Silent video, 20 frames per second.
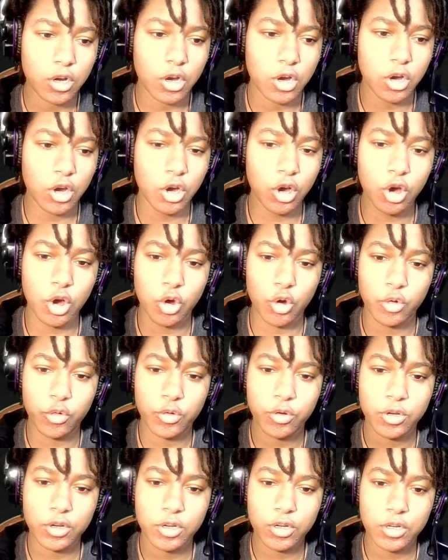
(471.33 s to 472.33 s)

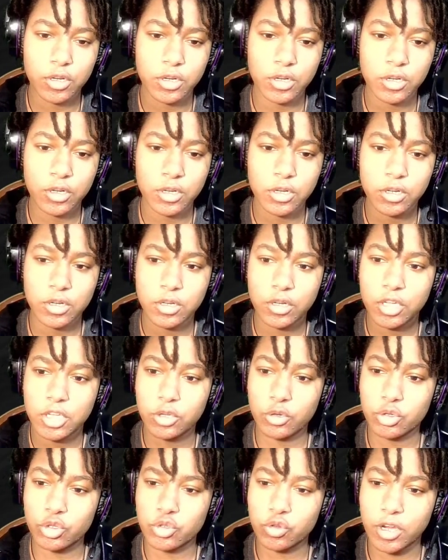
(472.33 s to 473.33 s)
Oh!
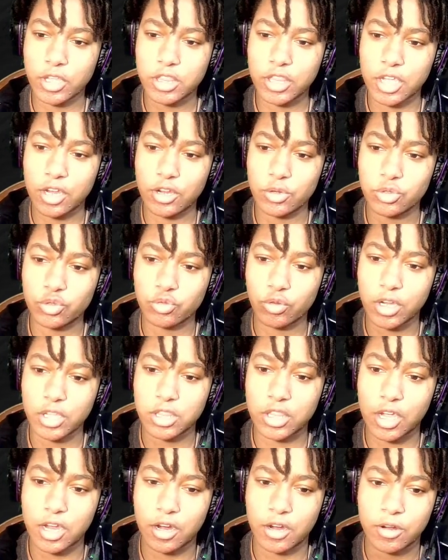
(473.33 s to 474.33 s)
He was right there. He was right
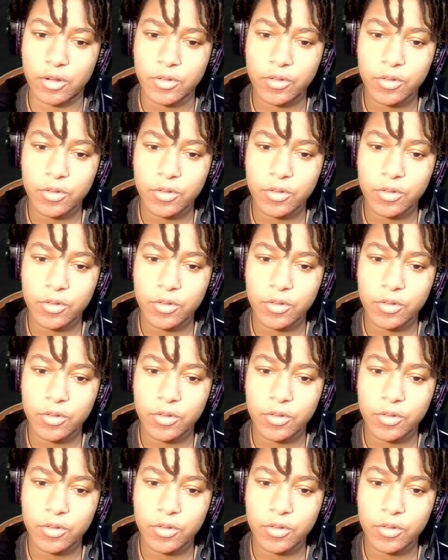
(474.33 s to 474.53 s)
there.